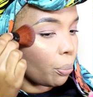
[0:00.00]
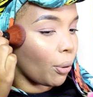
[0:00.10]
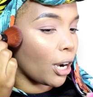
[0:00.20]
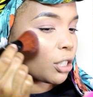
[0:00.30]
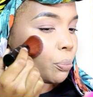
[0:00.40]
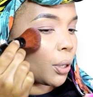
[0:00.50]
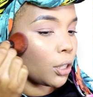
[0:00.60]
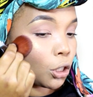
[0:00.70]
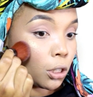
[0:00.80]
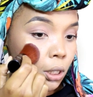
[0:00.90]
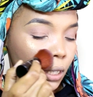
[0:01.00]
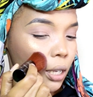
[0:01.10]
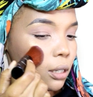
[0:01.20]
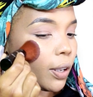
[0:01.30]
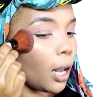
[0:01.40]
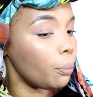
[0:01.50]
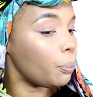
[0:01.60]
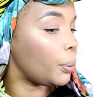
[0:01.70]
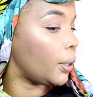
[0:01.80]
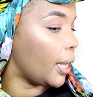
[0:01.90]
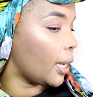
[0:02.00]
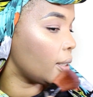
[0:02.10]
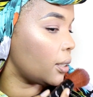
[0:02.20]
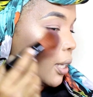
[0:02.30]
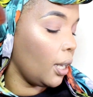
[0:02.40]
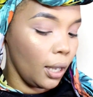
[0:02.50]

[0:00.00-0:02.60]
brush, but just to kind of help blend